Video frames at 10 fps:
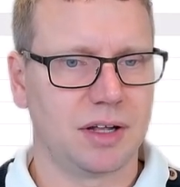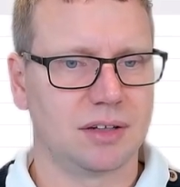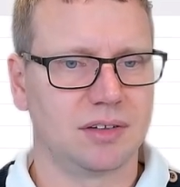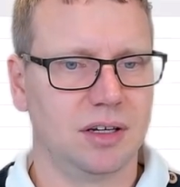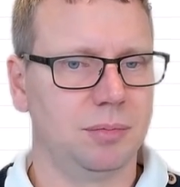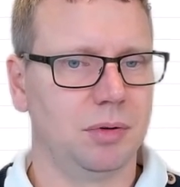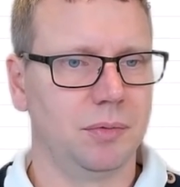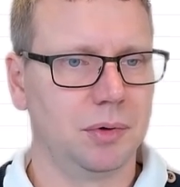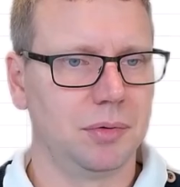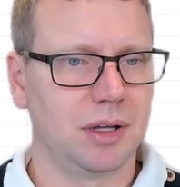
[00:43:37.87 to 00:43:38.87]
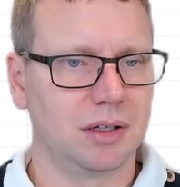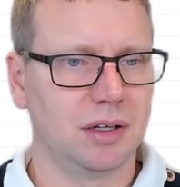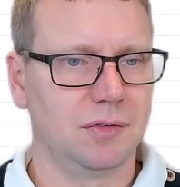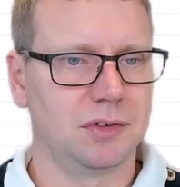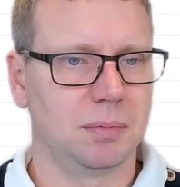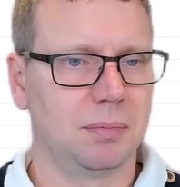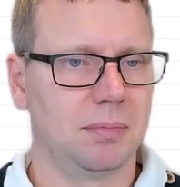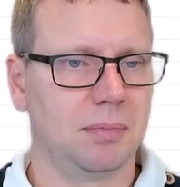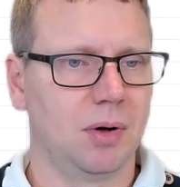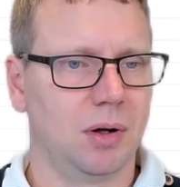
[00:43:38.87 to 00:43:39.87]
table view that gives some
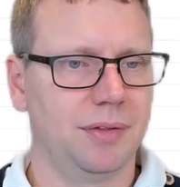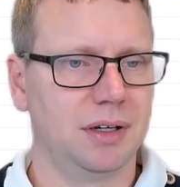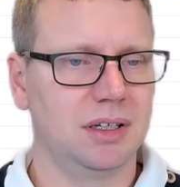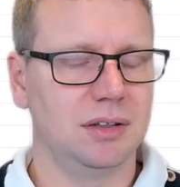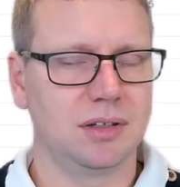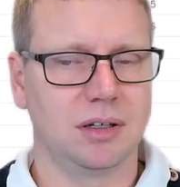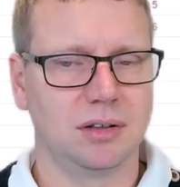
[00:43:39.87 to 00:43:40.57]
other details,